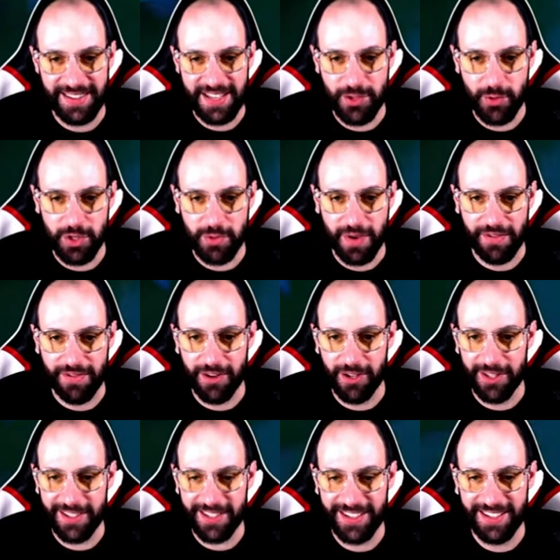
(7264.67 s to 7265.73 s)
This was my
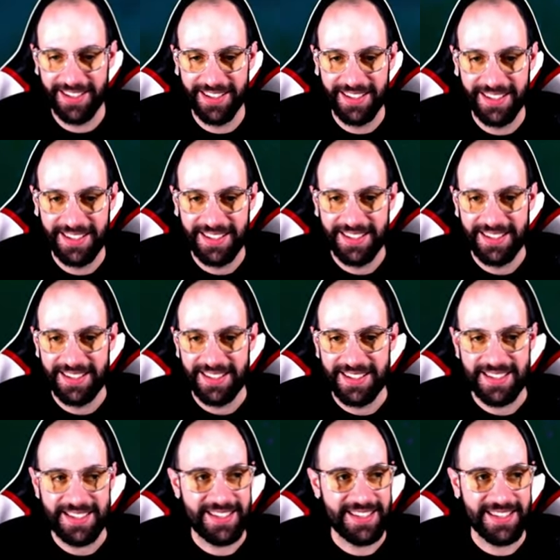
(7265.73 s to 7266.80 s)
fault.
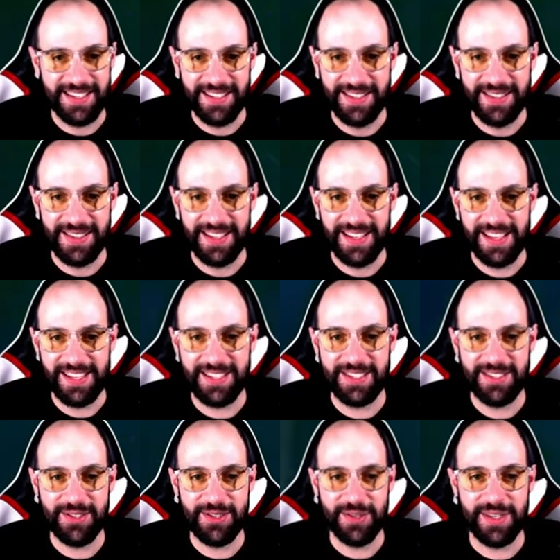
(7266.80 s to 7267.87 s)
So,
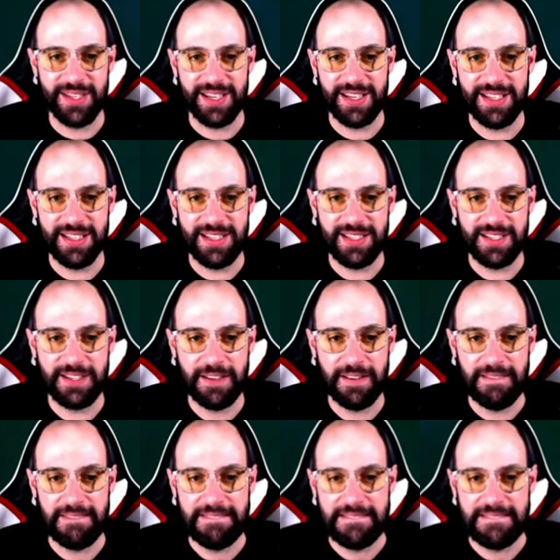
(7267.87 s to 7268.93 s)
let's do this.
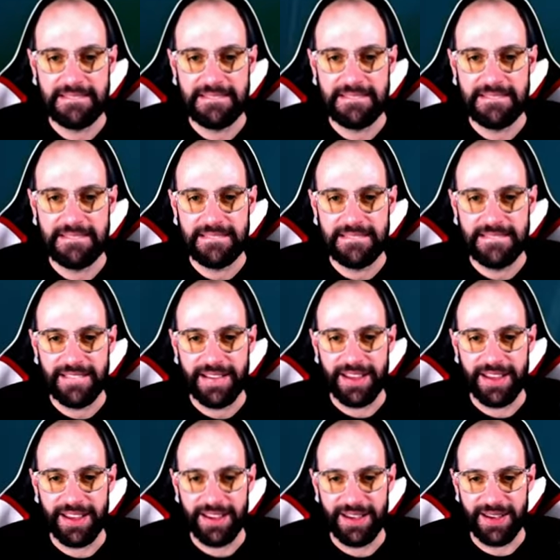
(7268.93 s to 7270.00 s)

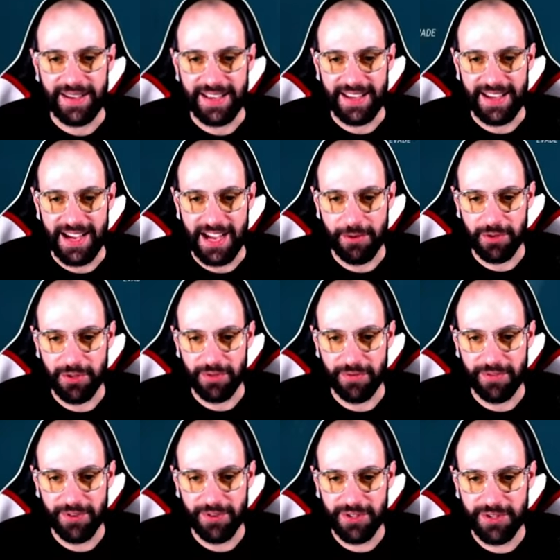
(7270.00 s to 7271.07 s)
Okay, I was
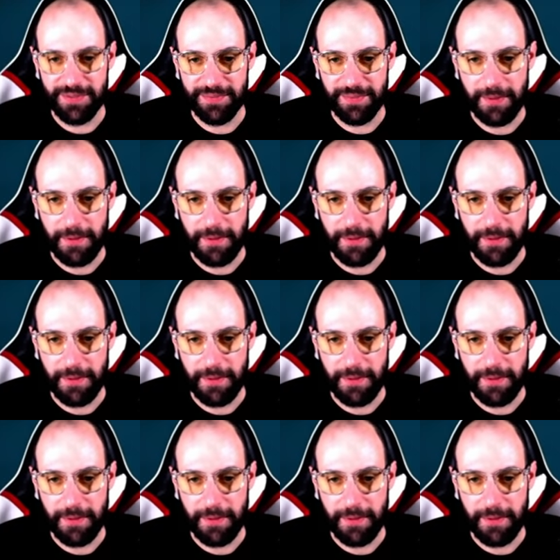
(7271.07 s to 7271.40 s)
confused.